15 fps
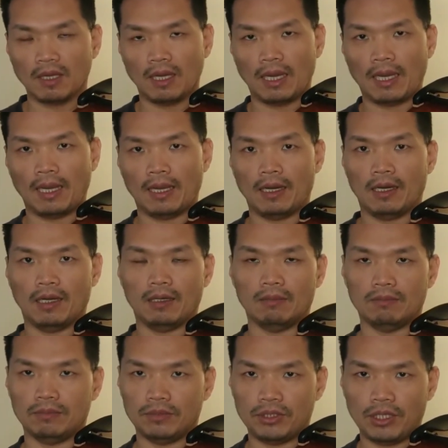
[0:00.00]
and
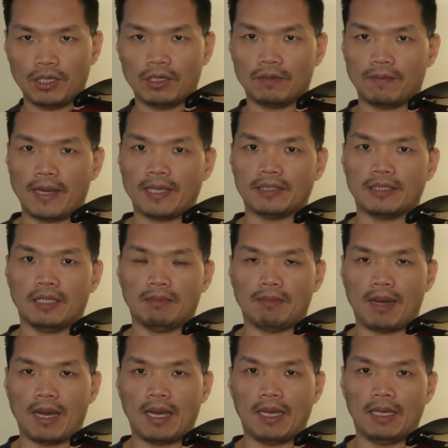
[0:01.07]
she corrected
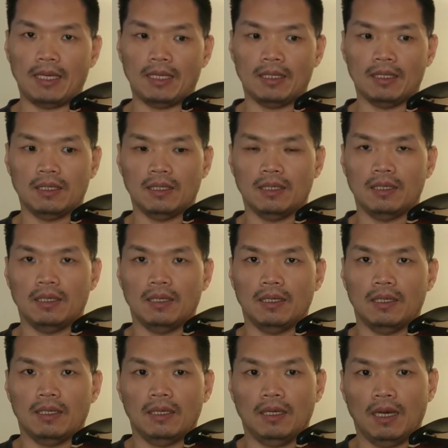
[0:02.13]
my
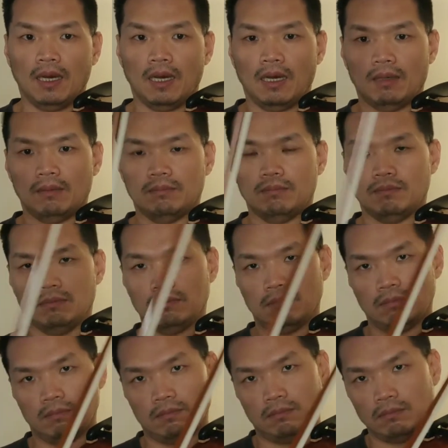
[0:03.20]
um,
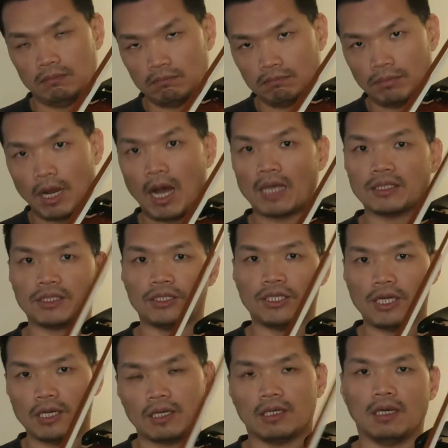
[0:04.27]

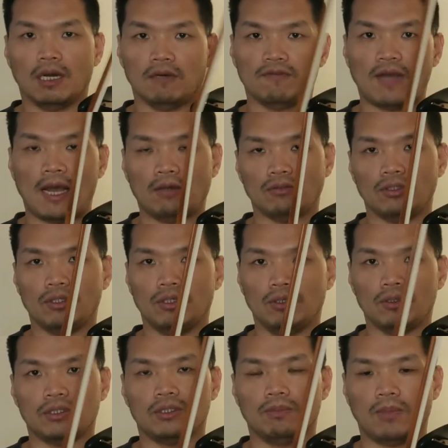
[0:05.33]
posture of how to
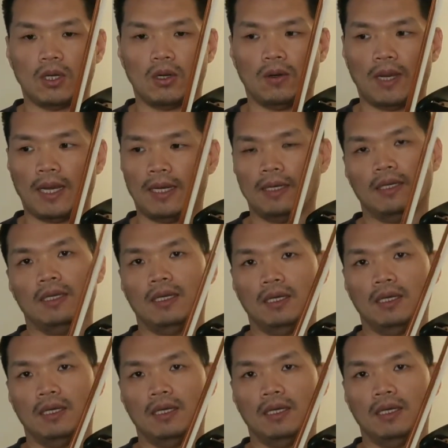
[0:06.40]
use the bow, and